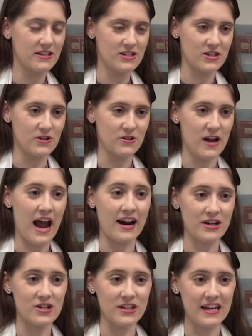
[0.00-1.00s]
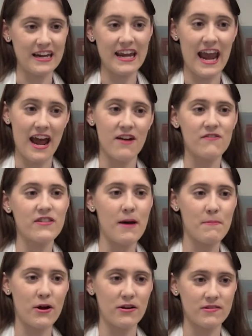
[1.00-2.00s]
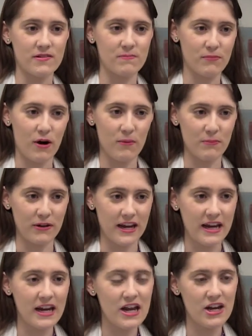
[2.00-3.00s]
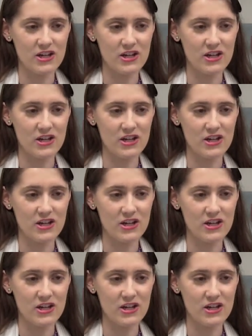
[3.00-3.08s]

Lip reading: to actually care for that person properly